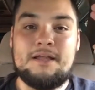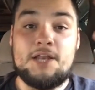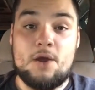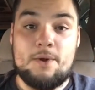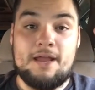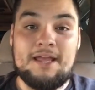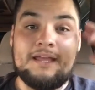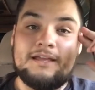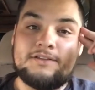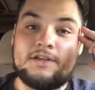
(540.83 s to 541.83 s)
No way.
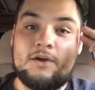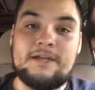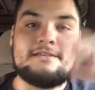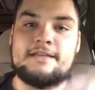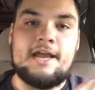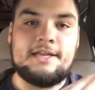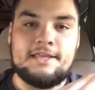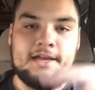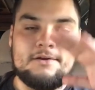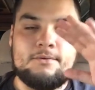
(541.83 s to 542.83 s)
So it's staying
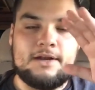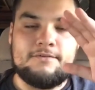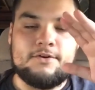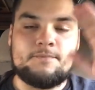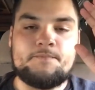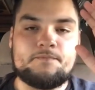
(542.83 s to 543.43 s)
in there, whatever.